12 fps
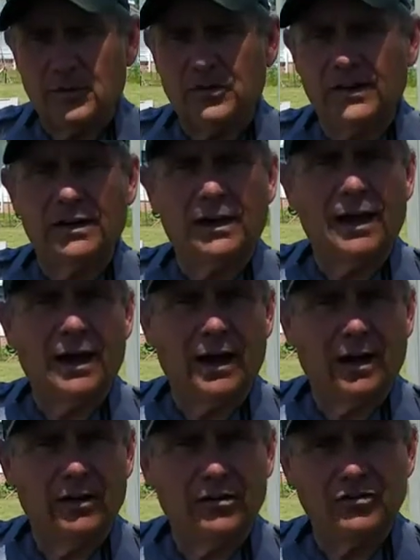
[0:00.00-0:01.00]

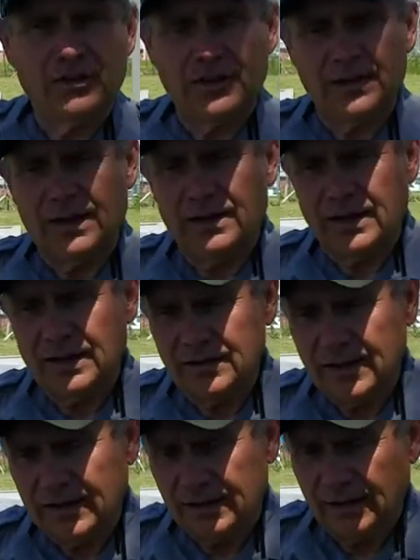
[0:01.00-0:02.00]
enlarged, and that,
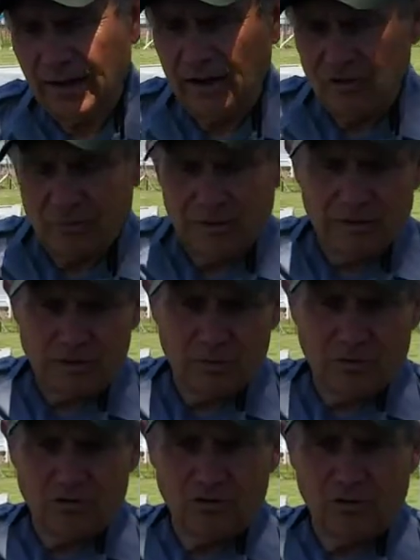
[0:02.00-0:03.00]
that enlargement into
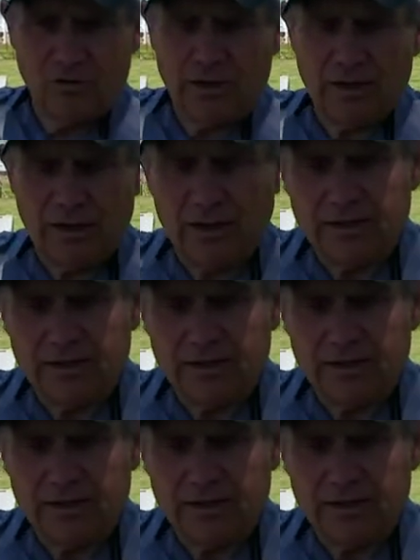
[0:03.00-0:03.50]
what you're looking at